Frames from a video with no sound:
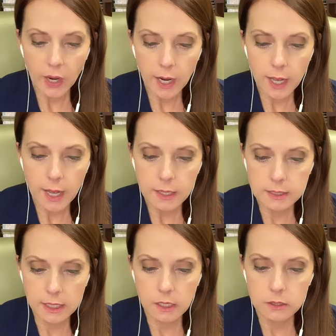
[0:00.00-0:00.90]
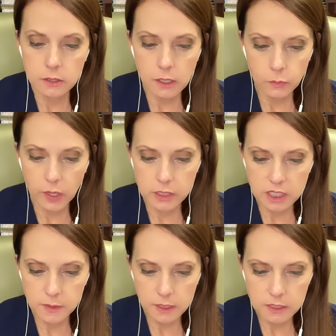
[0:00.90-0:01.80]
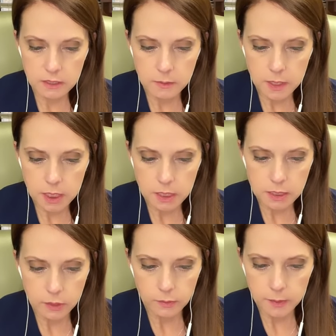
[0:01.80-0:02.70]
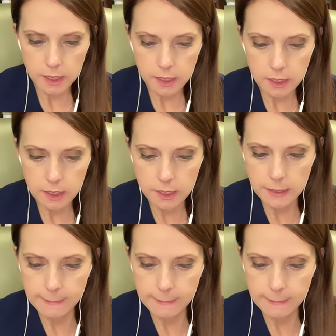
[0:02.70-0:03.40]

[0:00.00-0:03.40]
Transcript: already talked about the cause of the